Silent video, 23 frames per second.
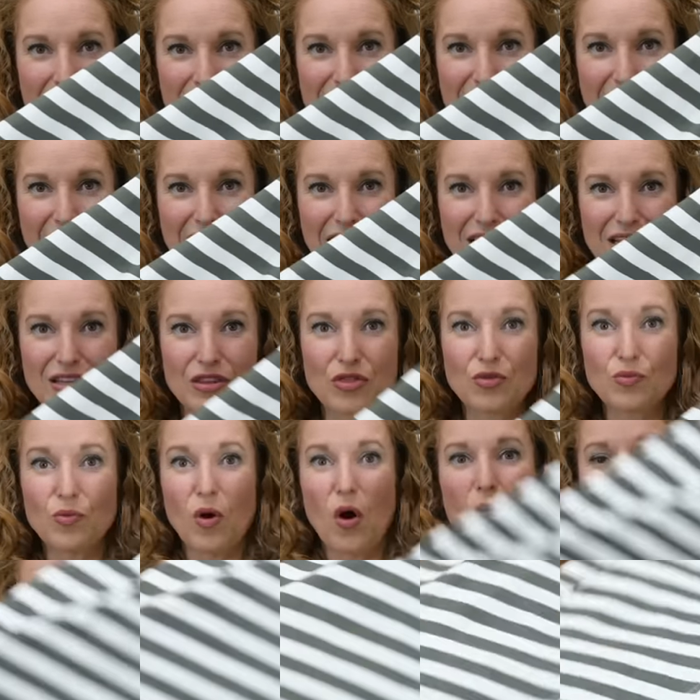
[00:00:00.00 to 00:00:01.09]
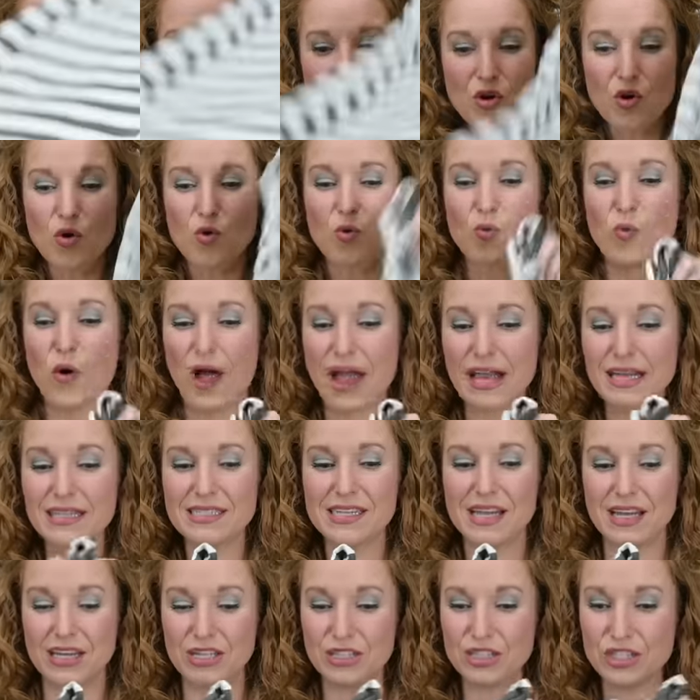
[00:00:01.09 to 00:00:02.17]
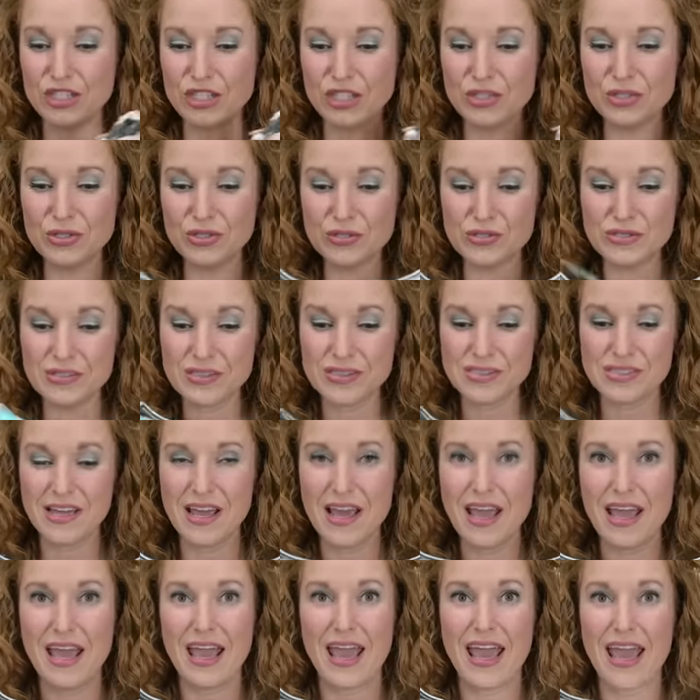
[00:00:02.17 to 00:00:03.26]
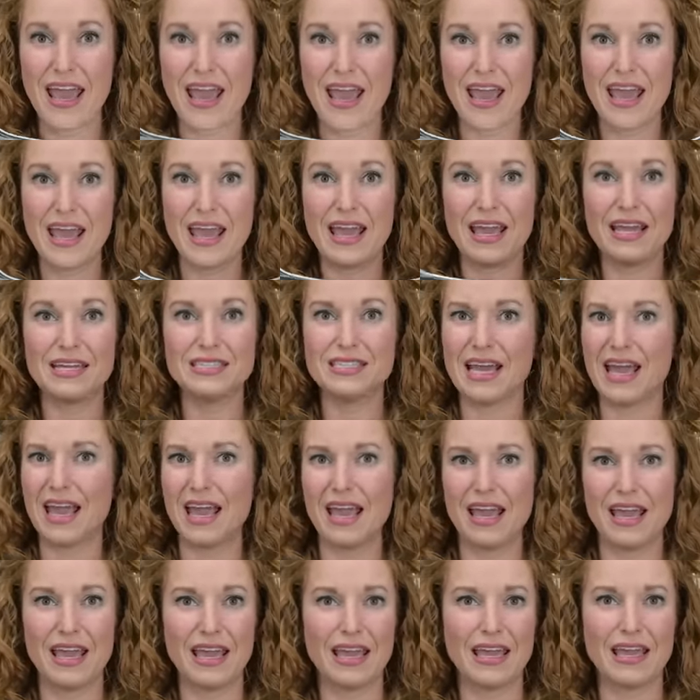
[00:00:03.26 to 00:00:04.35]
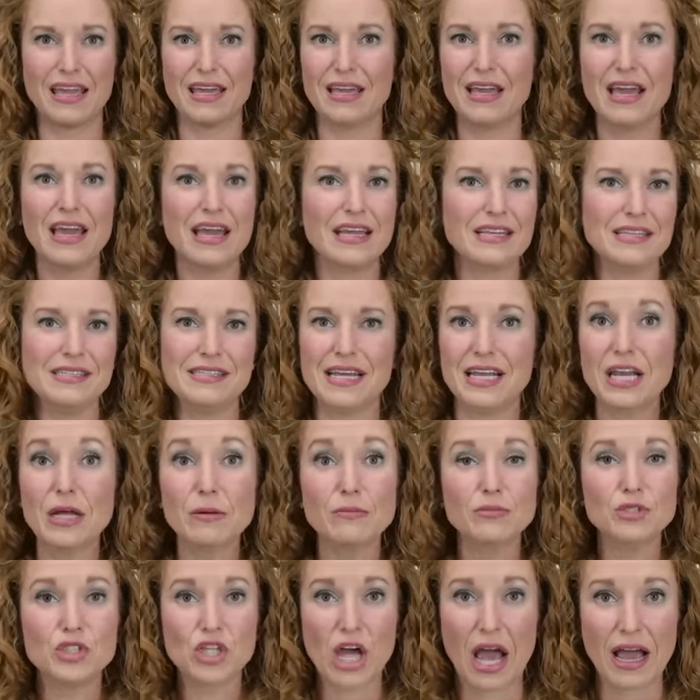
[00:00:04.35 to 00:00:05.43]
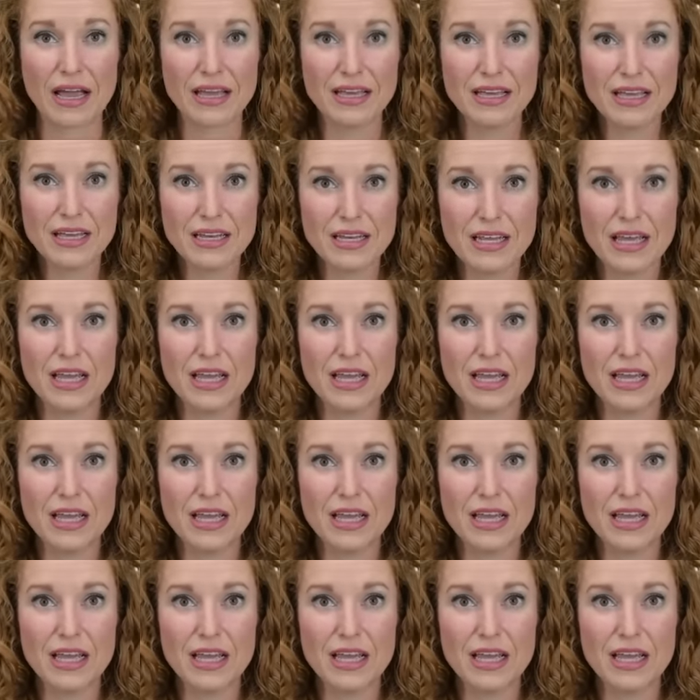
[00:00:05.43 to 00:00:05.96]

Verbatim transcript: Like, throw on your white tennis shoes and a denim jacket